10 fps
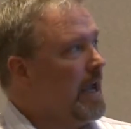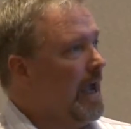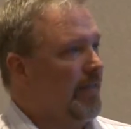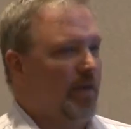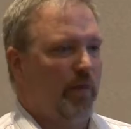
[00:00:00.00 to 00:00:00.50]

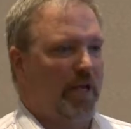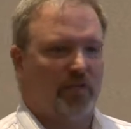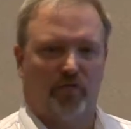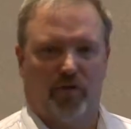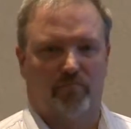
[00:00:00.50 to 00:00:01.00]
And they range
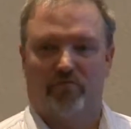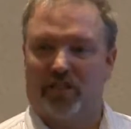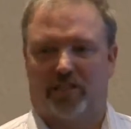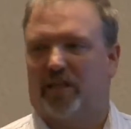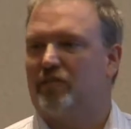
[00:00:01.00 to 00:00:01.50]
from
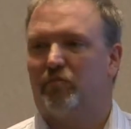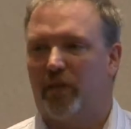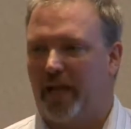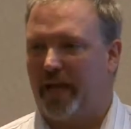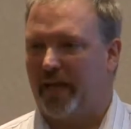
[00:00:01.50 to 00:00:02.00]
succession
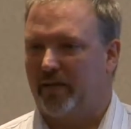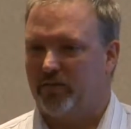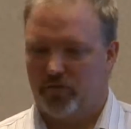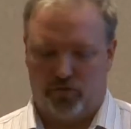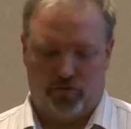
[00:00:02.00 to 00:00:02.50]
planning
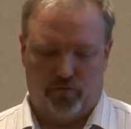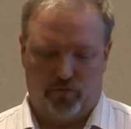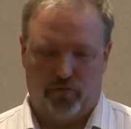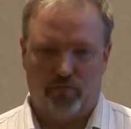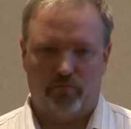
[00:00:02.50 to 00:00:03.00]
to
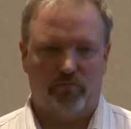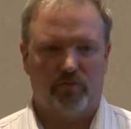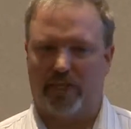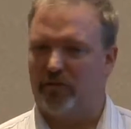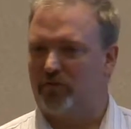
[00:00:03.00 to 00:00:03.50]

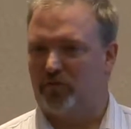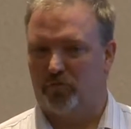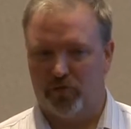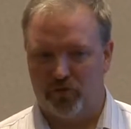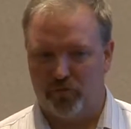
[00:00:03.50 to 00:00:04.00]
sales
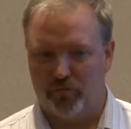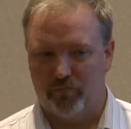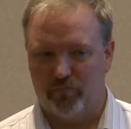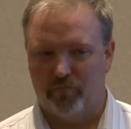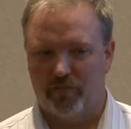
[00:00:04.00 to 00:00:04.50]
distribution
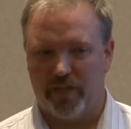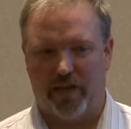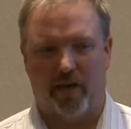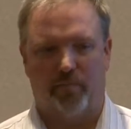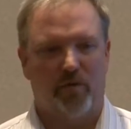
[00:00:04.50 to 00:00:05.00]

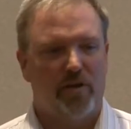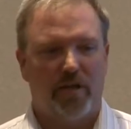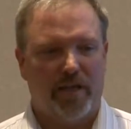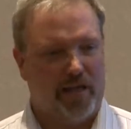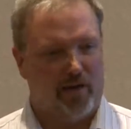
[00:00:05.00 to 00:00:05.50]
setup,
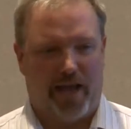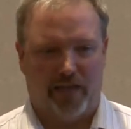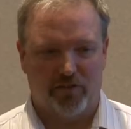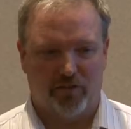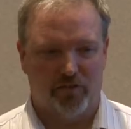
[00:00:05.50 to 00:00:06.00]

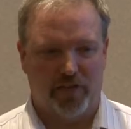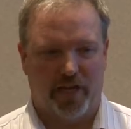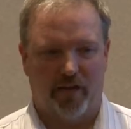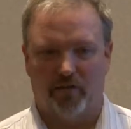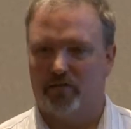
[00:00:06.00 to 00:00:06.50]
international
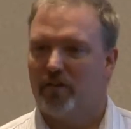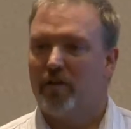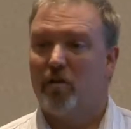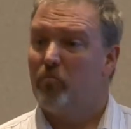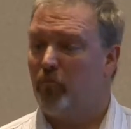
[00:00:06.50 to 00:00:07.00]
sales,
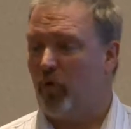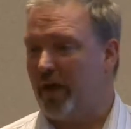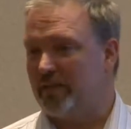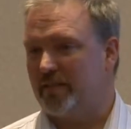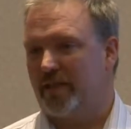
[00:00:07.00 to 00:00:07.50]

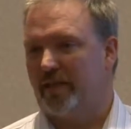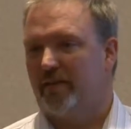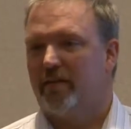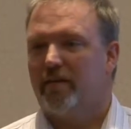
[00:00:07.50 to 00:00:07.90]
pricing.